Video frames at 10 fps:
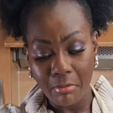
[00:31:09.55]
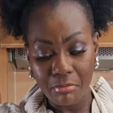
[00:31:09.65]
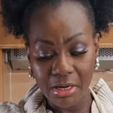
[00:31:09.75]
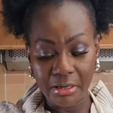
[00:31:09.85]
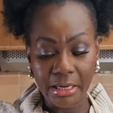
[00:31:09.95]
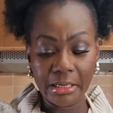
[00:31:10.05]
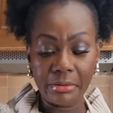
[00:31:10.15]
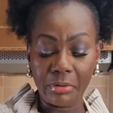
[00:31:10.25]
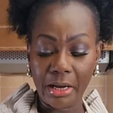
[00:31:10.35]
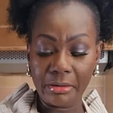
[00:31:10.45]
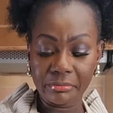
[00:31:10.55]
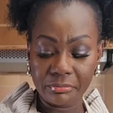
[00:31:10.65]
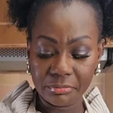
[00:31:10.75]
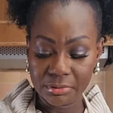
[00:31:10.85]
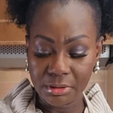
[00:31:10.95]
But anyway,
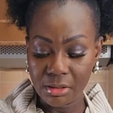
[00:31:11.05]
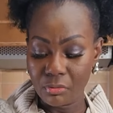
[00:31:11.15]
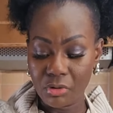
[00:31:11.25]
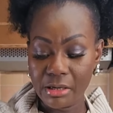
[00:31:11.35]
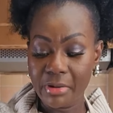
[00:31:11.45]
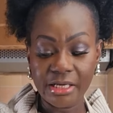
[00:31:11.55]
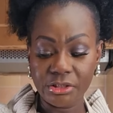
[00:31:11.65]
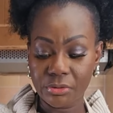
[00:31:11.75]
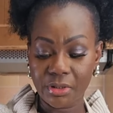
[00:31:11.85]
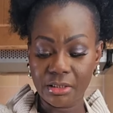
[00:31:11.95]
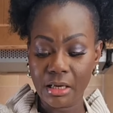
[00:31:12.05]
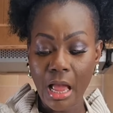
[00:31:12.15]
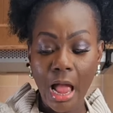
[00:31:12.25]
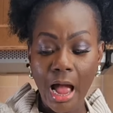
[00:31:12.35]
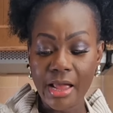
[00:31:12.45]
what am I doing?
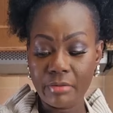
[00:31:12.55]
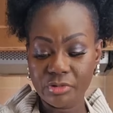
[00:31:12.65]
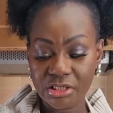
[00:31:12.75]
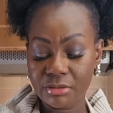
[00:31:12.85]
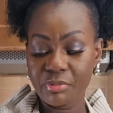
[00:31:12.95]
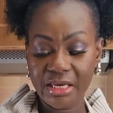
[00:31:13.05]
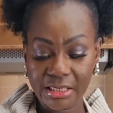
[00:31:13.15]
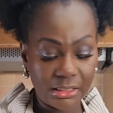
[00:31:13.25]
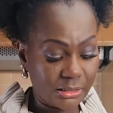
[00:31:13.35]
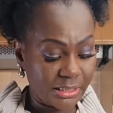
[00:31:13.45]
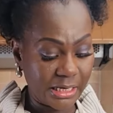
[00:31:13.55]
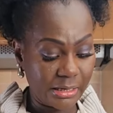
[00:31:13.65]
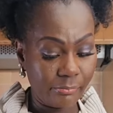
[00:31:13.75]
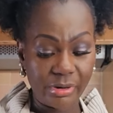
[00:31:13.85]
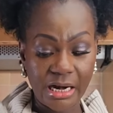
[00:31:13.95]
I am just baking
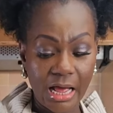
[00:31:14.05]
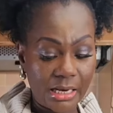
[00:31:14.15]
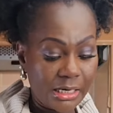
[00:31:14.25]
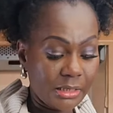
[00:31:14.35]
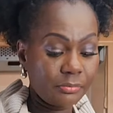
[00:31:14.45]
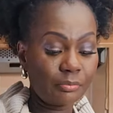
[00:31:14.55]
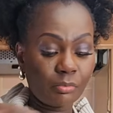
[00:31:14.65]
the banana